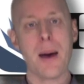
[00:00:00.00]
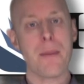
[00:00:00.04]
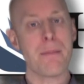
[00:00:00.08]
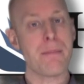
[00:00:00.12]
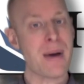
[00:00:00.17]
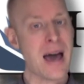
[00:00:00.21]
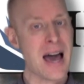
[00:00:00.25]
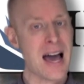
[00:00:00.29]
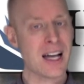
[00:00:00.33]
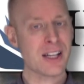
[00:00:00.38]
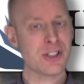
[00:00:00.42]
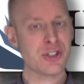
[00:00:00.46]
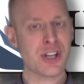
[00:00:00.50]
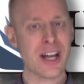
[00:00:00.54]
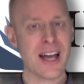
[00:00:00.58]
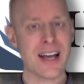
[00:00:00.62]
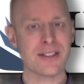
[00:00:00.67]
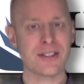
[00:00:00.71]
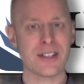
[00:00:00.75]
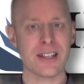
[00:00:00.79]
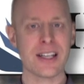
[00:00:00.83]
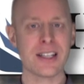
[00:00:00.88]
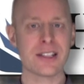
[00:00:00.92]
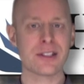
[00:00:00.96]
MASH
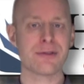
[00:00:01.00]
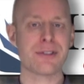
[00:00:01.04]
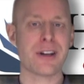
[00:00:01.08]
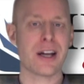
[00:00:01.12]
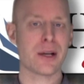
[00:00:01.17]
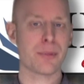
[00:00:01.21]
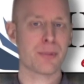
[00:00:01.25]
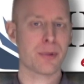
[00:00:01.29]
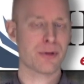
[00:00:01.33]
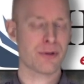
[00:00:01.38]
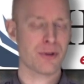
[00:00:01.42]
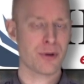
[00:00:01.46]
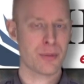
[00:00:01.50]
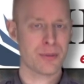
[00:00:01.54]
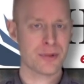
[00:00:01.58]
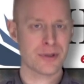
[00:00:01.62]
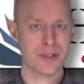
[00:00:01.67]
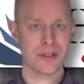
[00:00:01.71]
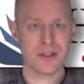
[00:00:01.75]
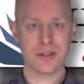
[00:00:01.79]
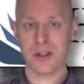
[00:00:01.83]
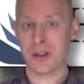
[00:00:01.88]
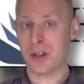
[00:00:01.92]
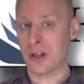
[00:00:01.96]
has its final
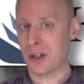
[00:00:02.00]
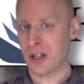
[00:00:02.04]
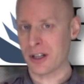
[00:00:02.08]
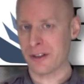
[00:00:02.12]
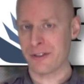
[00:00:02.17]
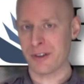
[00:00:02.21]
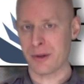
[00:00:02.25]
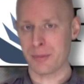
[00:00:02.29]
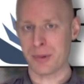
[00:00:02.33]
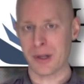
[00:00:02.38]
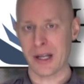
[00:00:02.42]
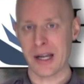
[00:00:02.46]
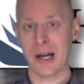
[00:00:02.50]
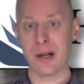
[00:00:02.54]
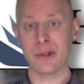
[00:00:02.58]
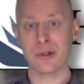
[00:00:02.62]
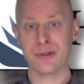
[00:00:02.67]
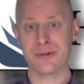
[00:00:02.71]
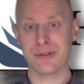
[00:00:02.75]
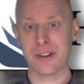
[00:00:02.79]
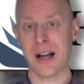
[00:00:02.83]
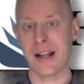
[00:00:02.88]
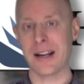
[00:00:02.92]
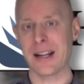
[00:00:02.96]
performances at the Linkville Playhouse
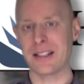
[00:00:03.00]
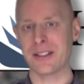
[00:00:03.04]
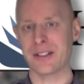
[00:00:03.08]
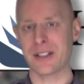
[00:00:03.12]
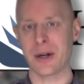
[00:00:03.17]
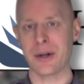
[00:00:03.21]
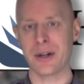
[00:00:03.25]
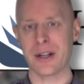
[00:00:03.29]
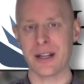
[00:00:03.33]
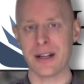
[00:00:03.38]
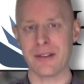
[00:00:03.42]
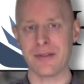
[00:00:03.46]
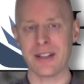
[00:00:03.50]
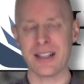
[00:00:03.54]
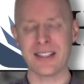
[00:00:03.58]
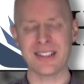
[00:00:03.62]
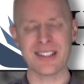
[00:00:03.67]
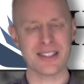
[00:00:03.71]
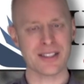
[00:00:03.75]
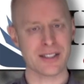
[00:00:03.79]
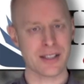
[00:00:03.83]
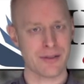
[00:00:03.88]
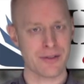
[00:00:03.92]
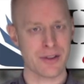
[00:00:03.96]
Friday and Saturday evenings
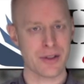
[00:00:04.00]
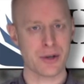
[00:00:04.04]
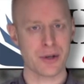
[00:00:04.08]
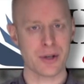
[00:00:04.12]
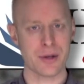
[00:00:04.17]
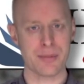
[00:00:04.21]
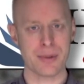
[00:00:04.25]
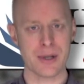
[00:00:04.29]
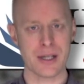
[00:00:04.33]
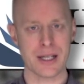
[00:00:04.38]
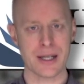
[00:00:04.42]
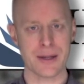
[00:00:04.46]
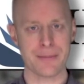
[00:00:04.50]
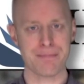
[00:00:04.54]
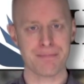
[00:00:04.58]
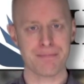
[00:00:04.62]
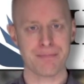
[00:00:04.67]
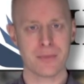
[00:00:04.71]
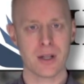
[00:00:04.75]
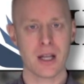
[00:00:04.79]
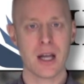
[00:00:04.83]
at 7:30 p.m.